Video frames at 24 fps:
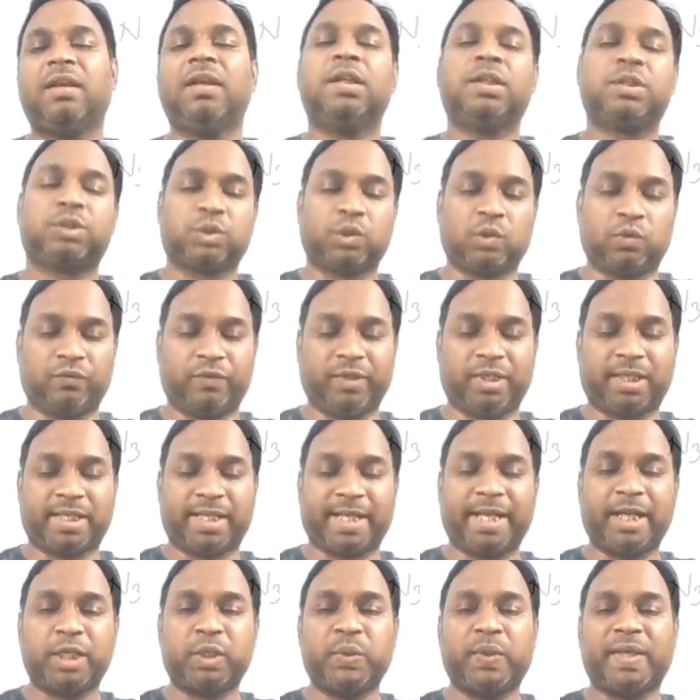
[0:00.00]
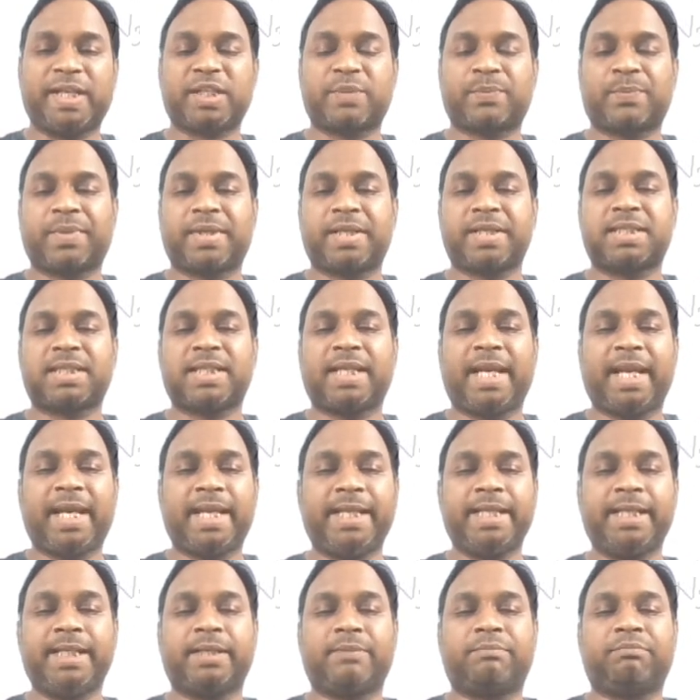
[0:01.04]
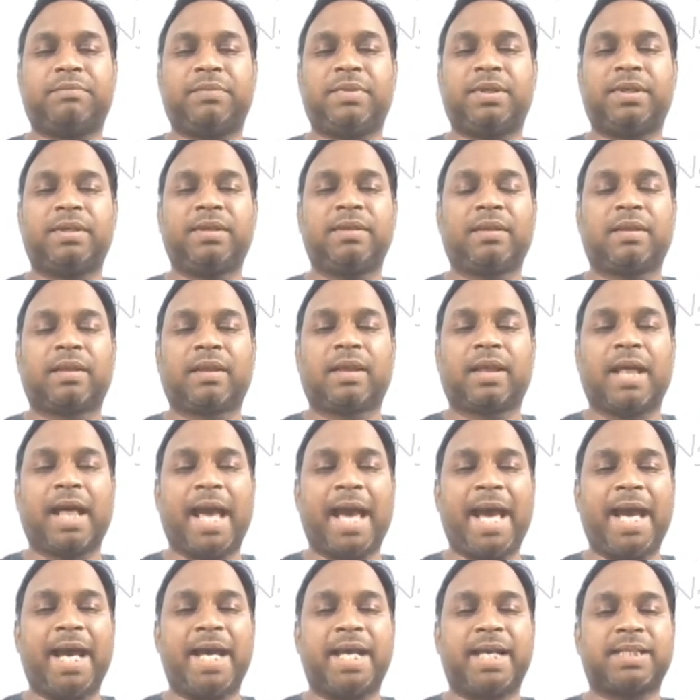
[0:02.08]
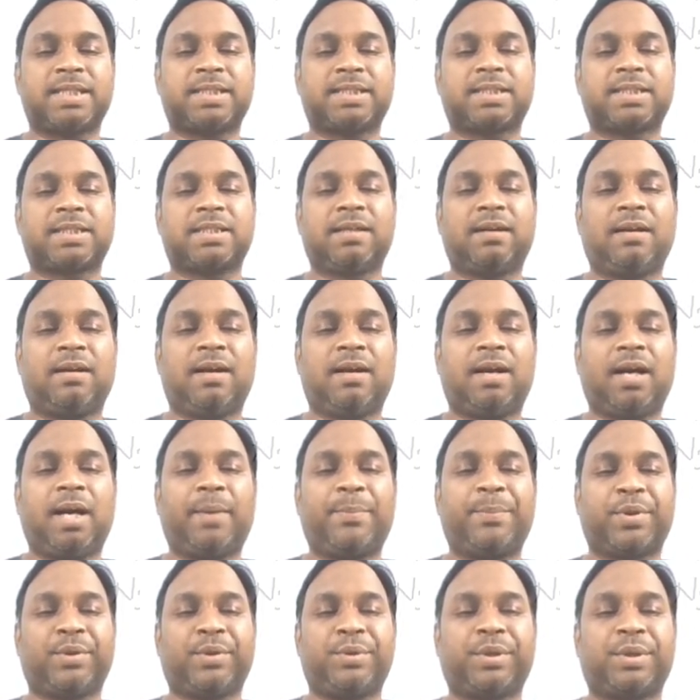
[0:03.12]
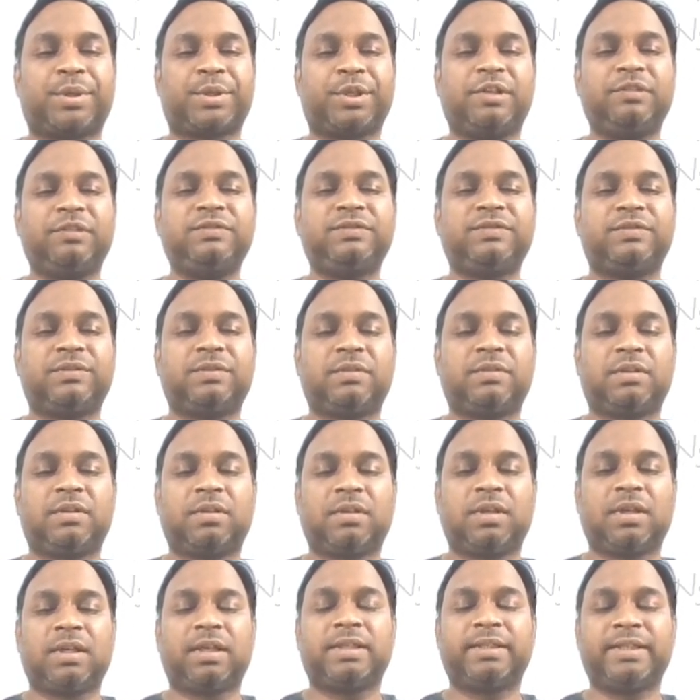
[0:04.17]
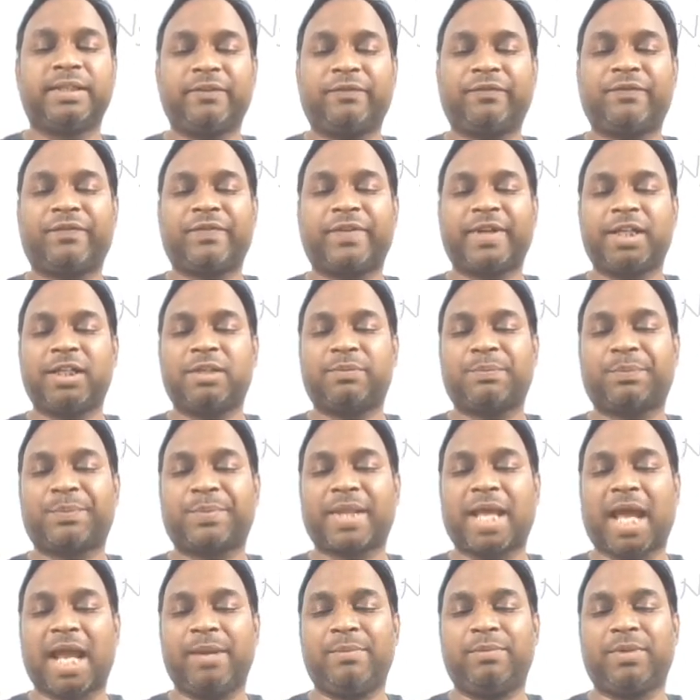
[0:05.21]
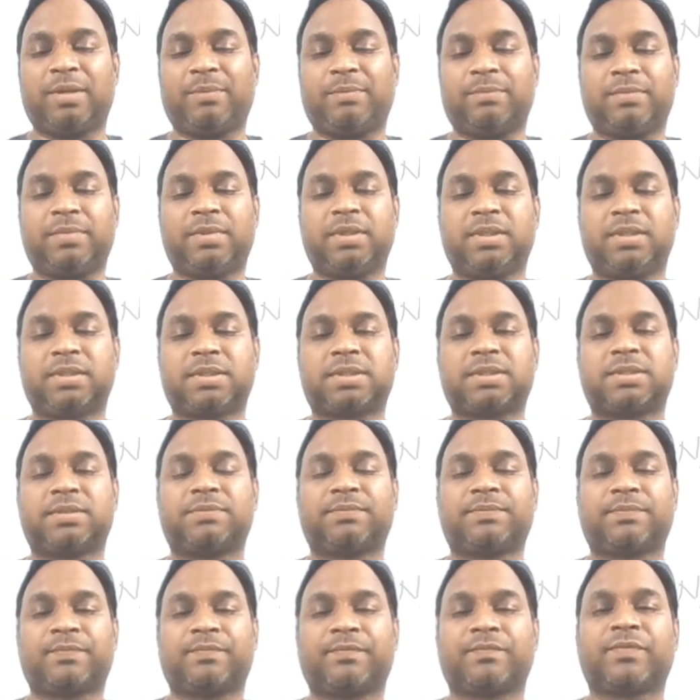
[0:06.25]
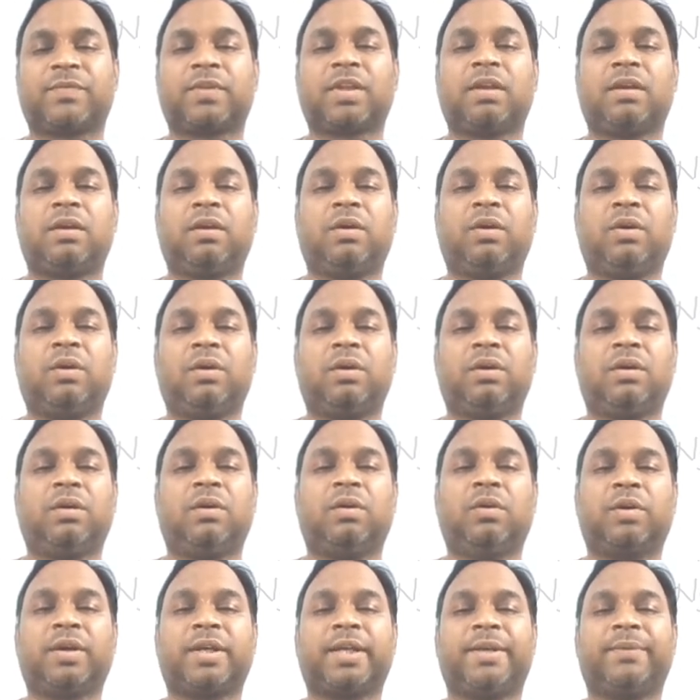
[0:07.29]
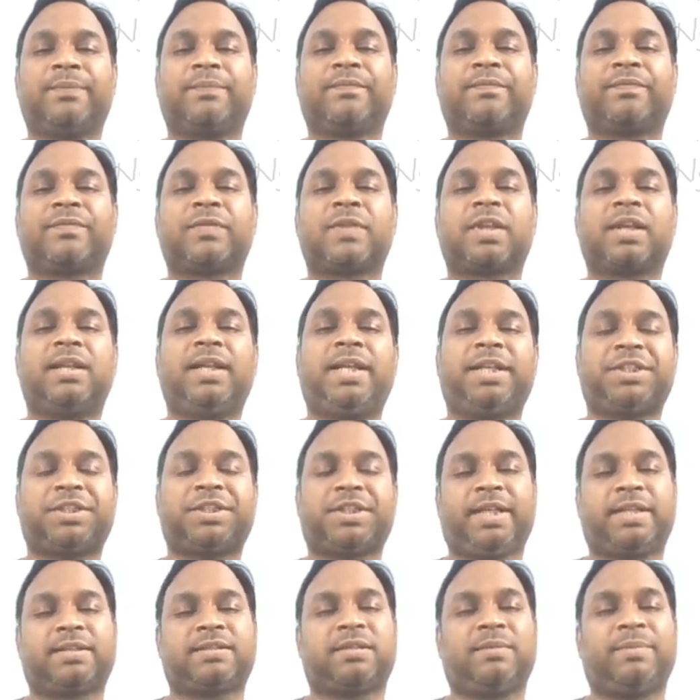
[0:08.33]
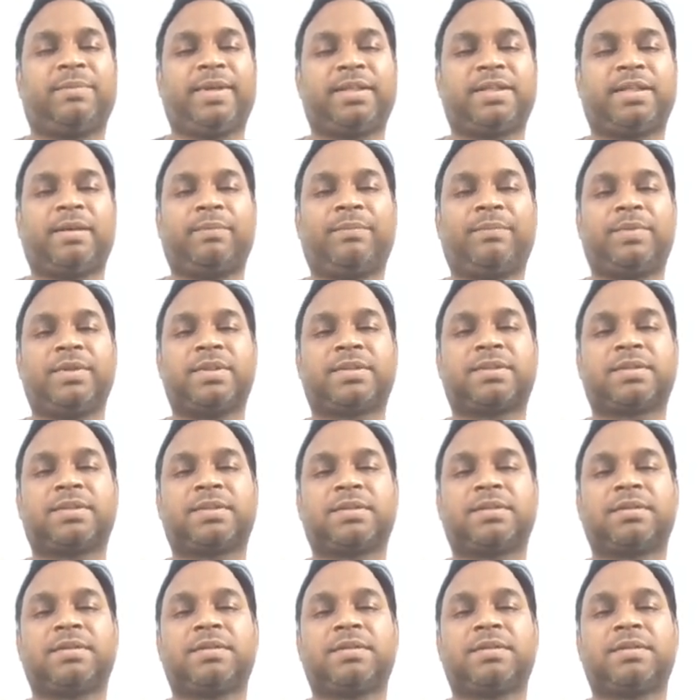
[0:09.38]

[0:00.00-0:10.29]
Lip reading: So we'll try to express any number as a product of different prime numbers. Okay. Let's take some examples.